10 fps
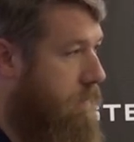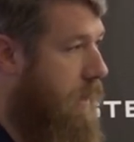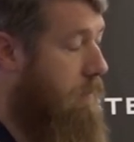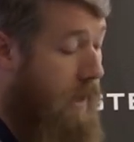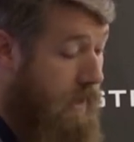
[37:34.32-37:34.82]

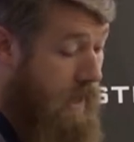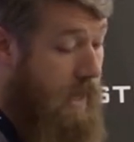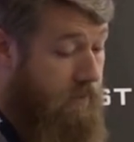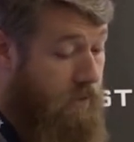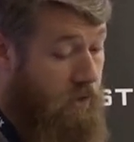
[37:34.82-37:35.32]
In my
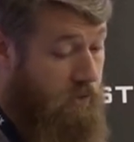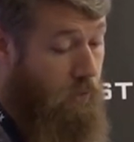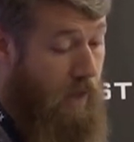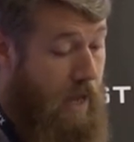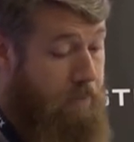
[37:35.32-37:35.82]
case, it just
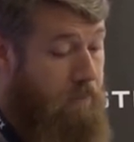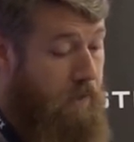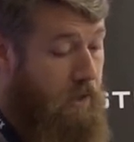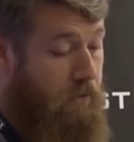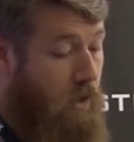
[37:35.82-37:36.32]
so happened
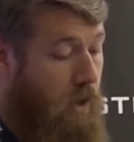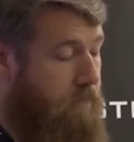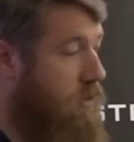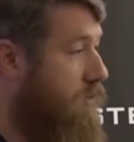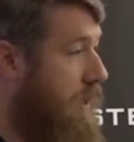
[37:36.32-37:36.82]
because
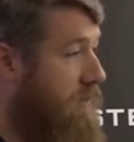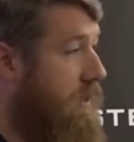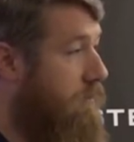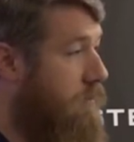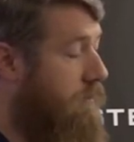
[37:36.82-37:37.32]
I'm just
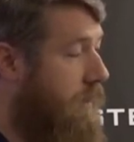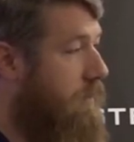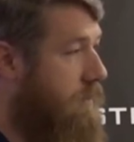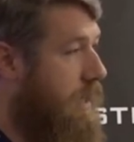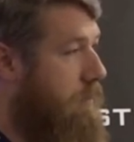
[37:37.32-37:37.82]
testing for
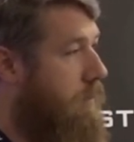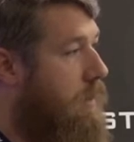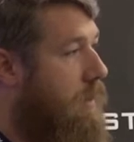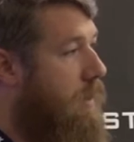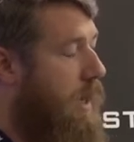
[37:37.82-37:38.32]
event type,
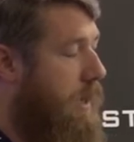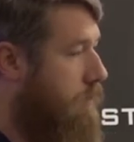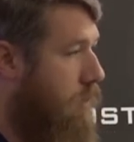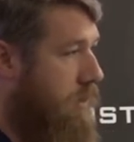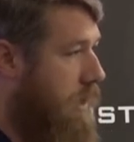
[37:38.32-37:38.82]
I
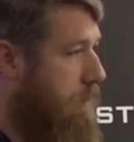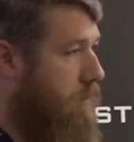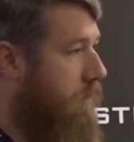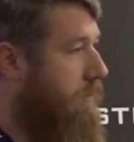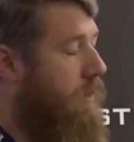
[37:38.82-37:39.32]
wrote a
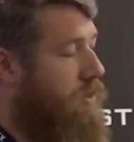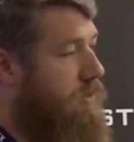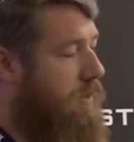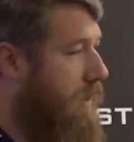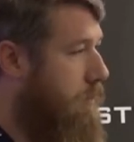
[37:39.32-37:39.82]
couple of
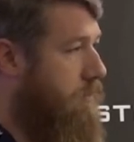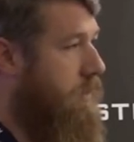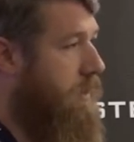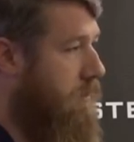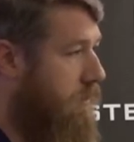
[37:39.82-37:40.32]
functions I was able to
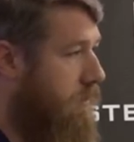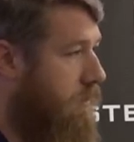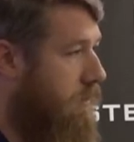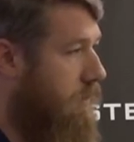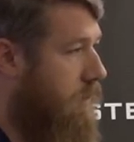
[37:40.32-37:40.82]
reuse.
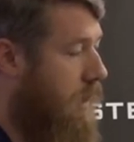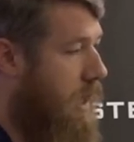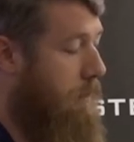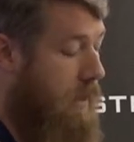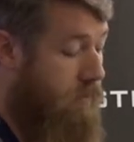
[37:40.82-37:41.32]

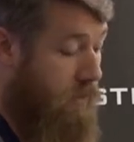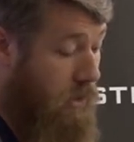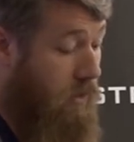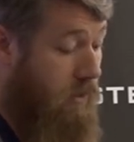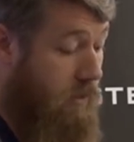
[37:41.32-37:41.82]
Uh, but in
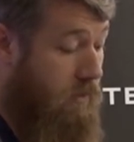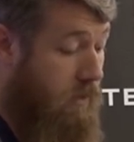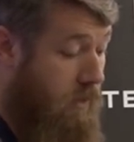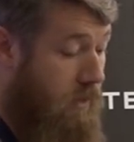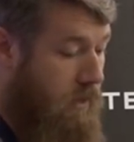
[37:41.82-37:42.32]
return,
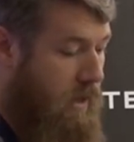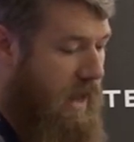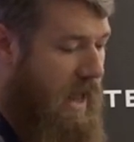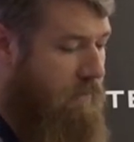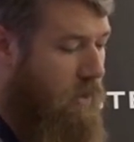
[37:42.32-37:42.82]

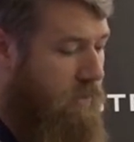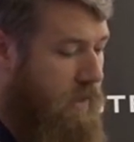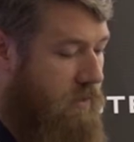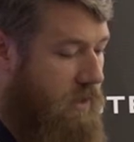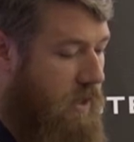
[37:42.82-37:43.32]
I have all
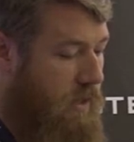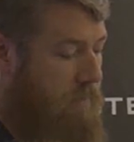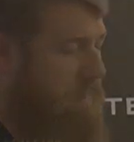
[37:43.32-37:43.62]
these kind of